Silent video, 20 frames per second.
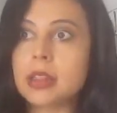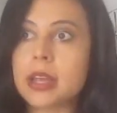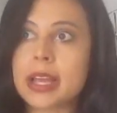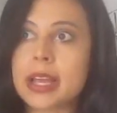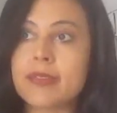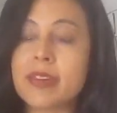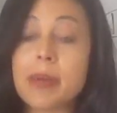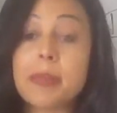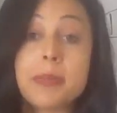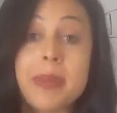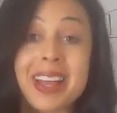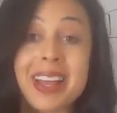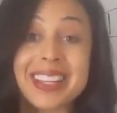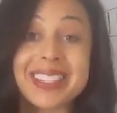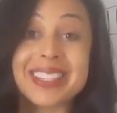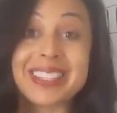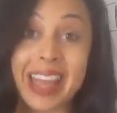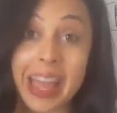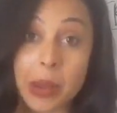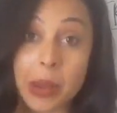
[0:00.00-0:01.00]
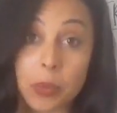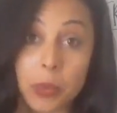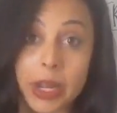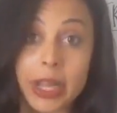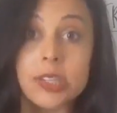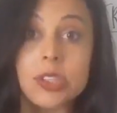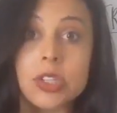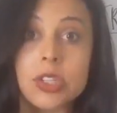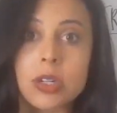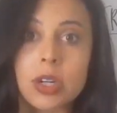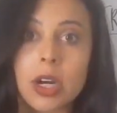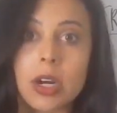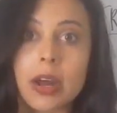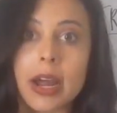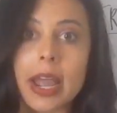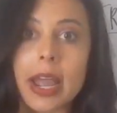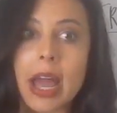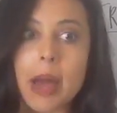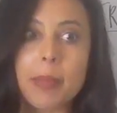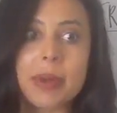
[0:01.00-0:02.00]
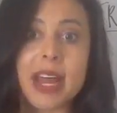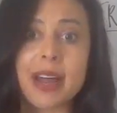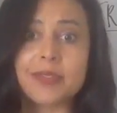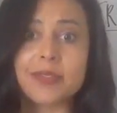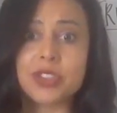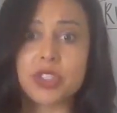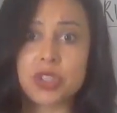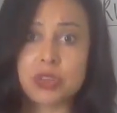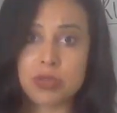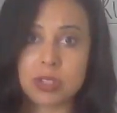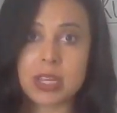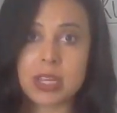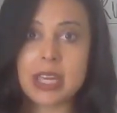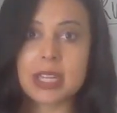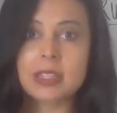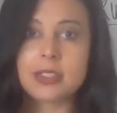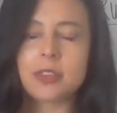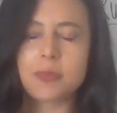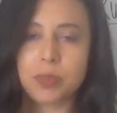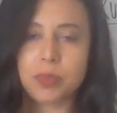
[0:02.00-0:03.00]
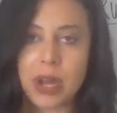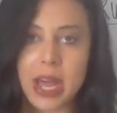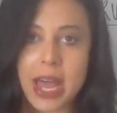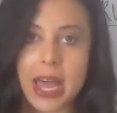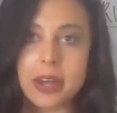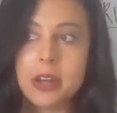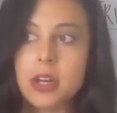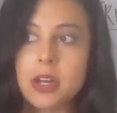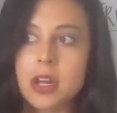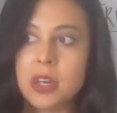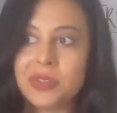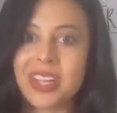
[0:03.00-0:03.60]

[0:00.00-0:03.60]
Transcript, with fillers: Like if I'm gonna make a sandwich, all right, I'm gonna have two slices of bread.